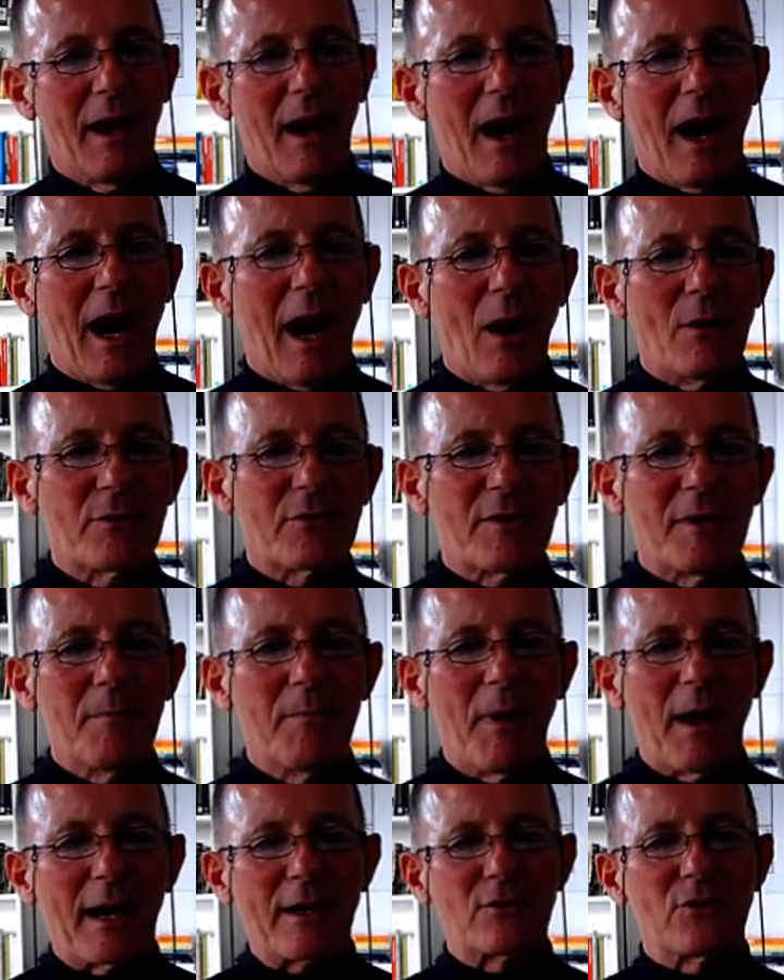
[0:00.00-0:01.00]
How does it
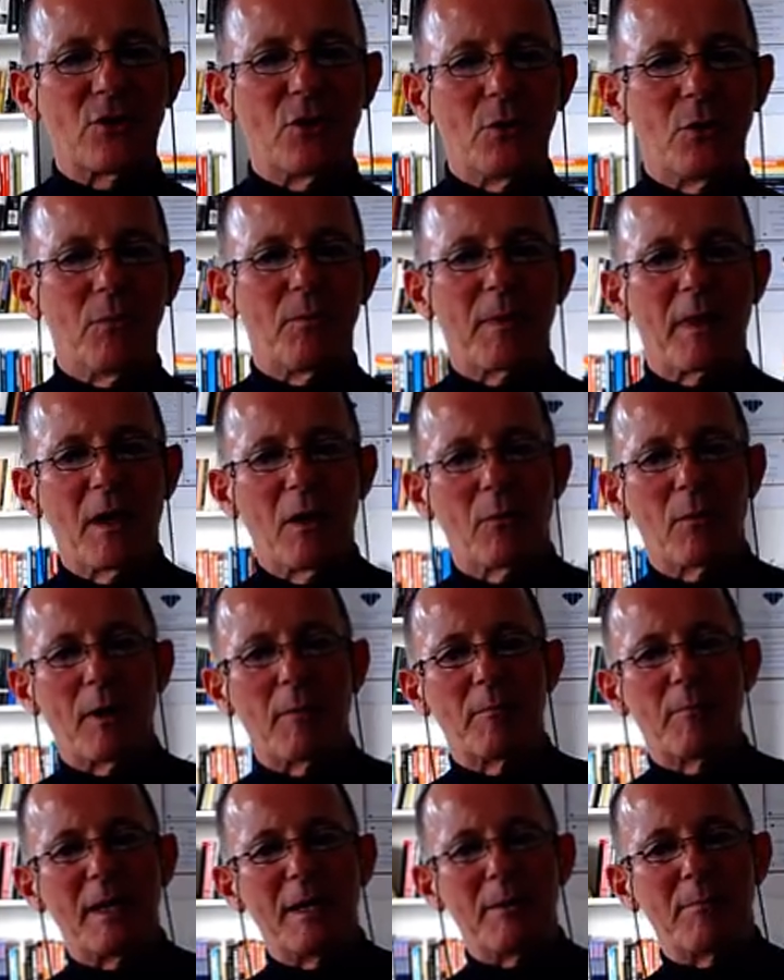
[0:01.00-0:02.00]
impact you when
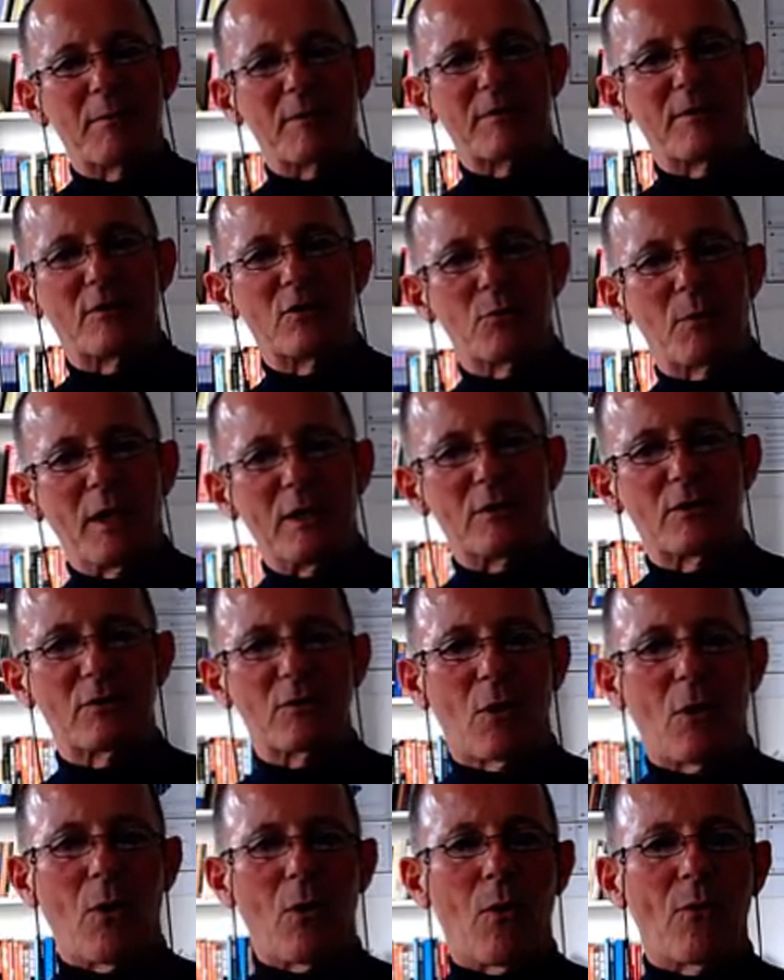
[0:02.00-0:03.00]
people, situations
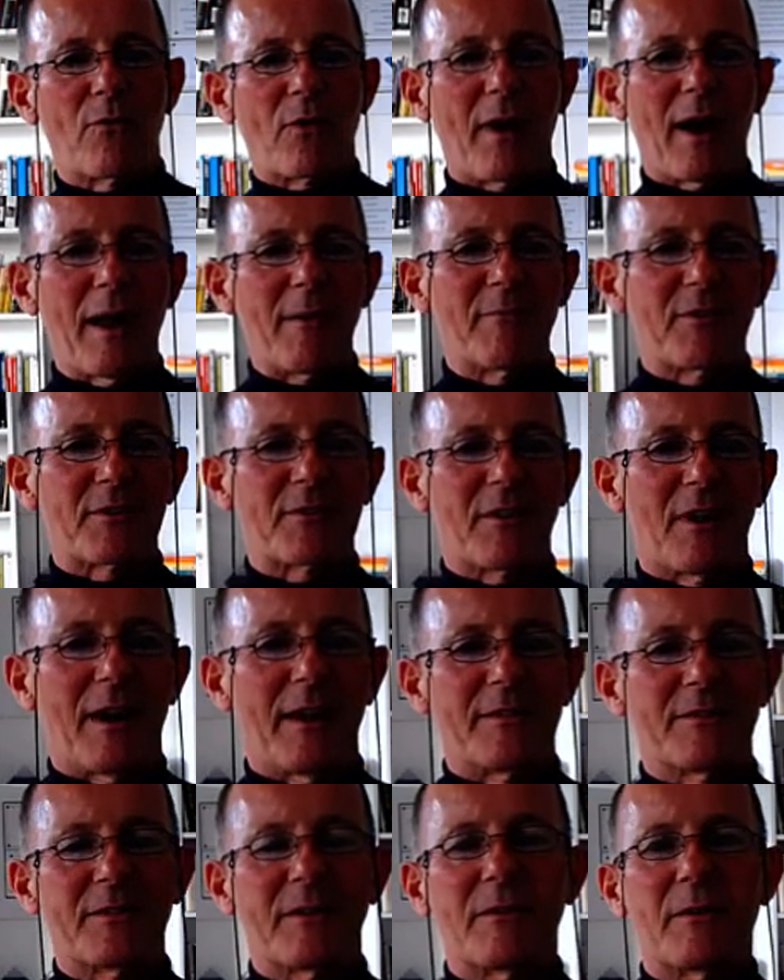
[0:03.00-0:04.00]

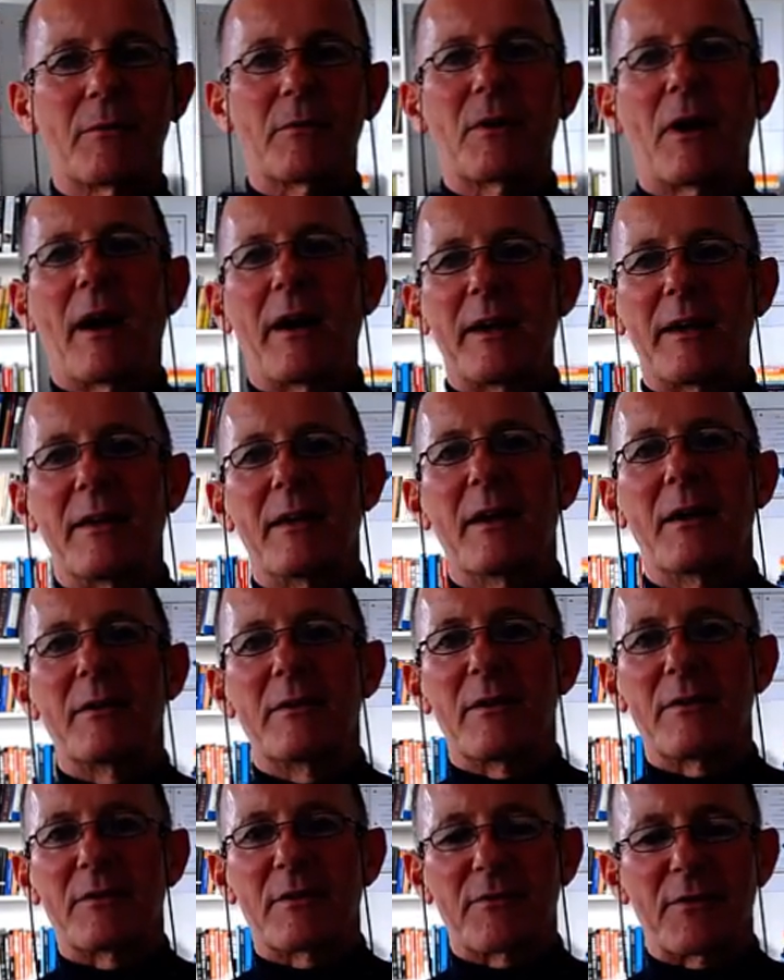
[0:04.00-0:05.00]
overemphasize, i.e.
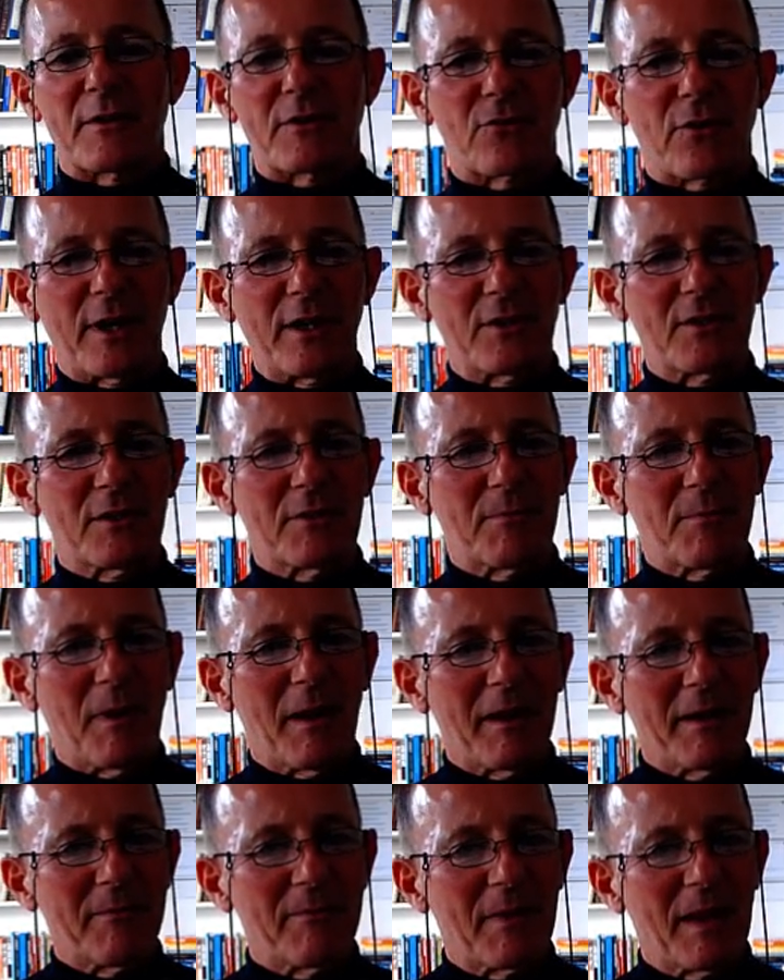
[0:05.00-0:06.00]
this is the frustration
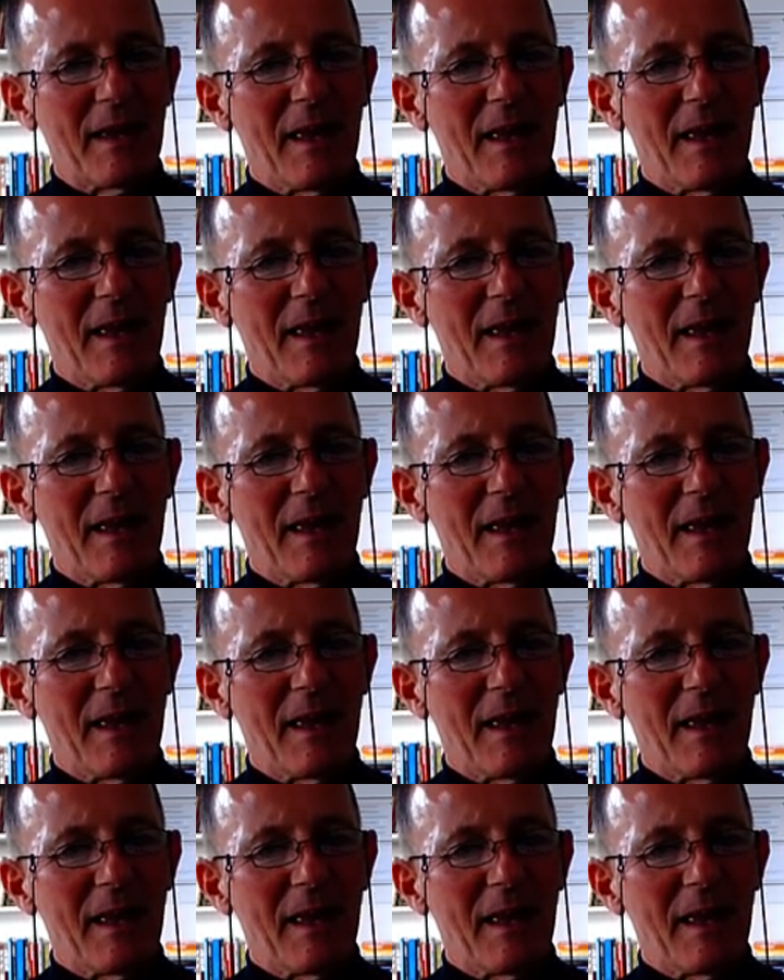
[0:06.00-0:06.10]
by?